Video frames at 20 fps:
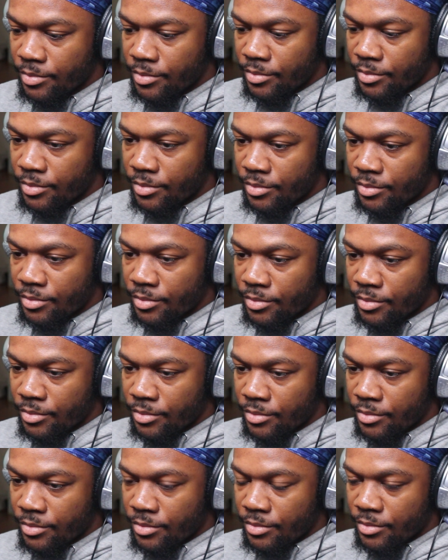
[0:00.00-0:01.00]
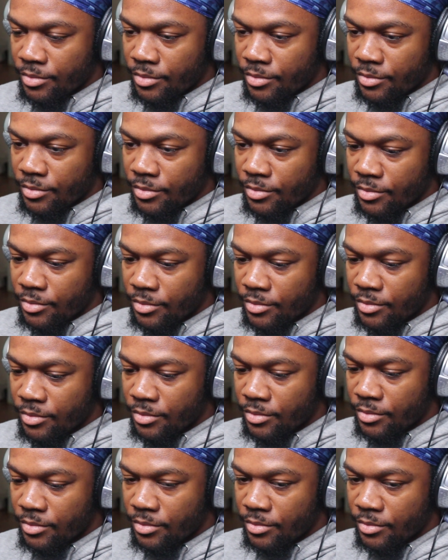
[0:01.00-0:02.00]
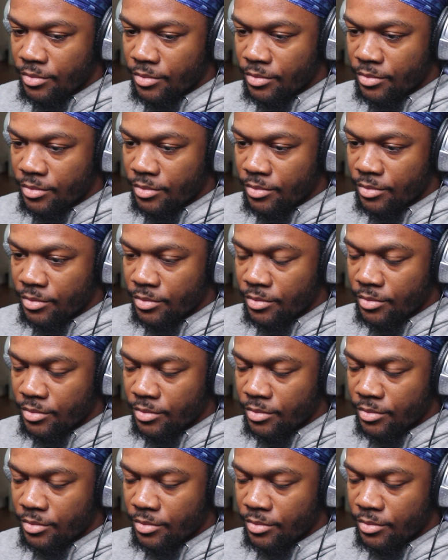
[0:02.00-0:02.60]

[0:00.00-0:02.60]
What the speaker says: No one is speaking in this clip.